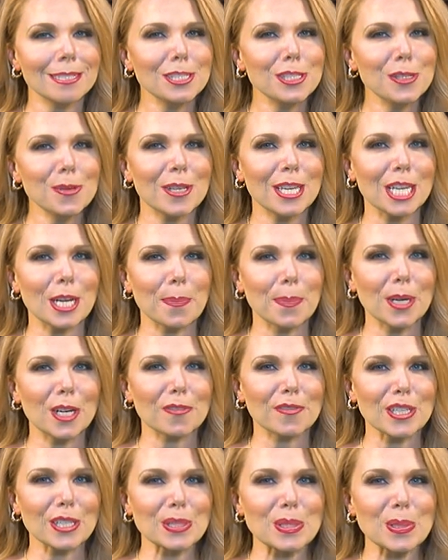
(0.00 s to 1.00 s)
did you get a
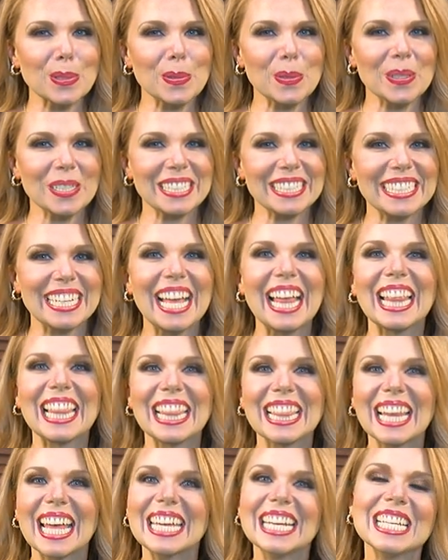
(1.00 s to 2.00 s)
perfect score?
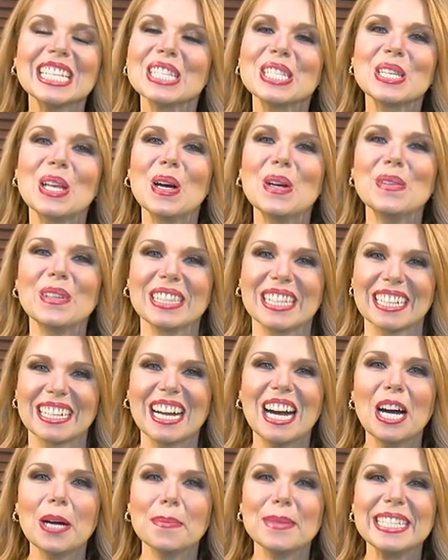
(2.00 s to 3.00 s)
Let us know in the
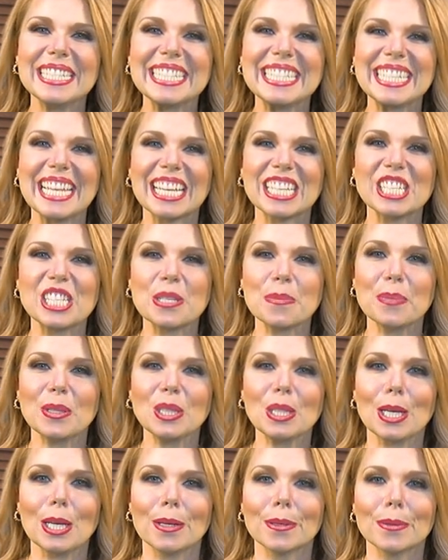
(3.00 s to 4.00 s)
comments section
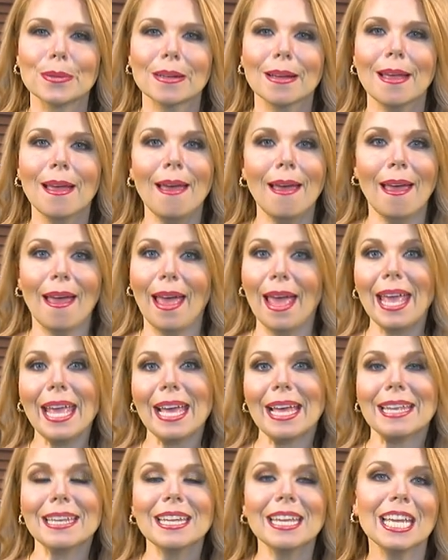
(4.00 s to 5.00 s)
below.
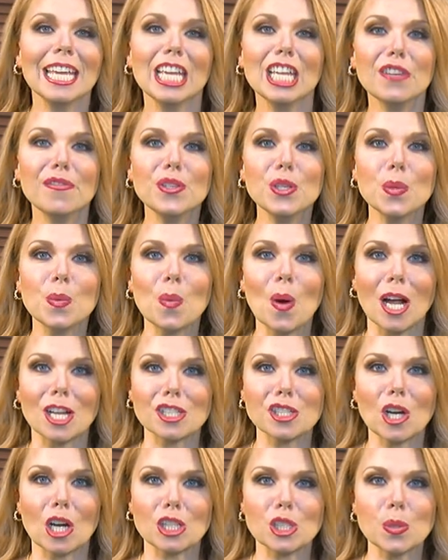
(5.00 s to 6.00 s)
And if you
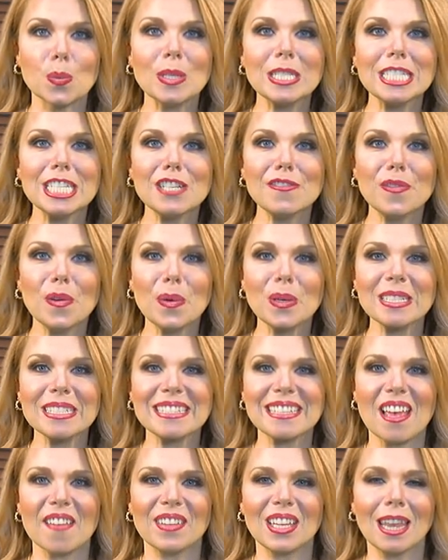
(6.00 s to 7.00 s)
watch our
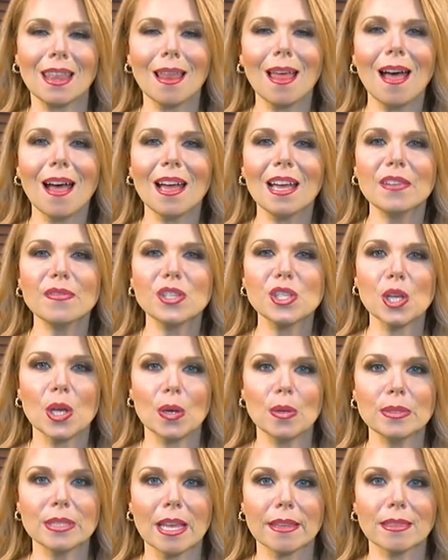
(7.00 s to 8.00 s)
24/7 live
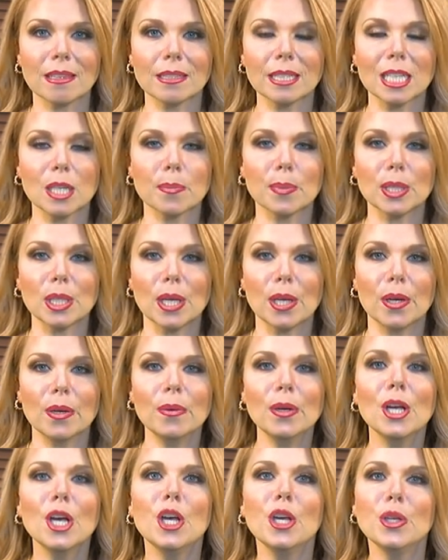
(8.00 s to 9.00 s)
shows at the link
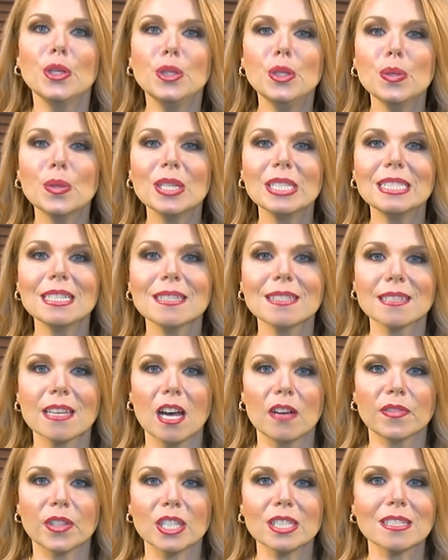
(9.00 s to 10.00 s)
below, you could
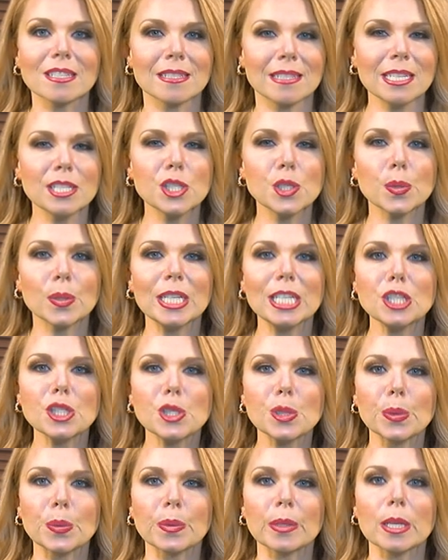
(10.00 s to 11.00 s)
discover
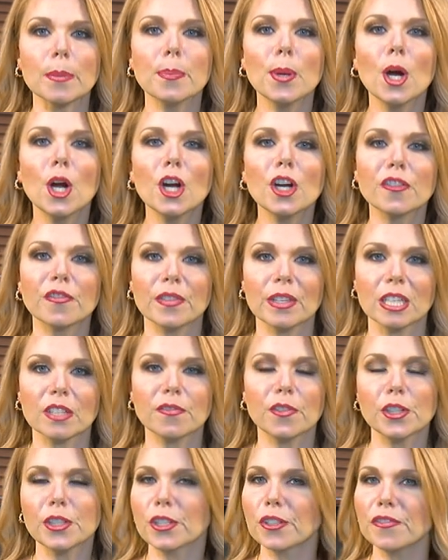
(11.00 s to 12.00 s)
citrine jewelry
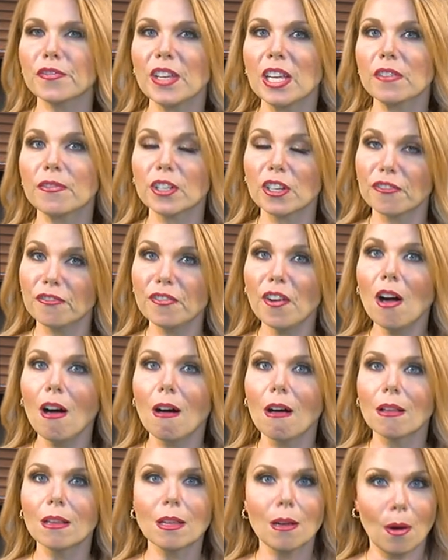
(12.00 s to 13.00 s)
perfect for your favorite
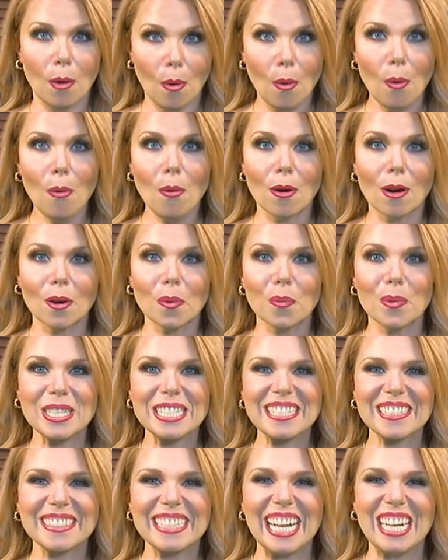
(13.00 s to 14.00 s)
fall or
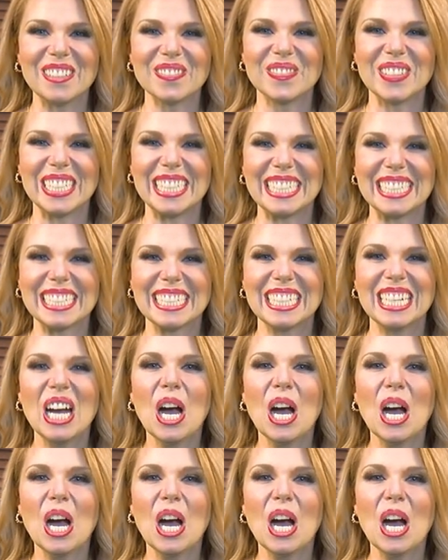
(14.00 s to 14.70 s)
winter outfit.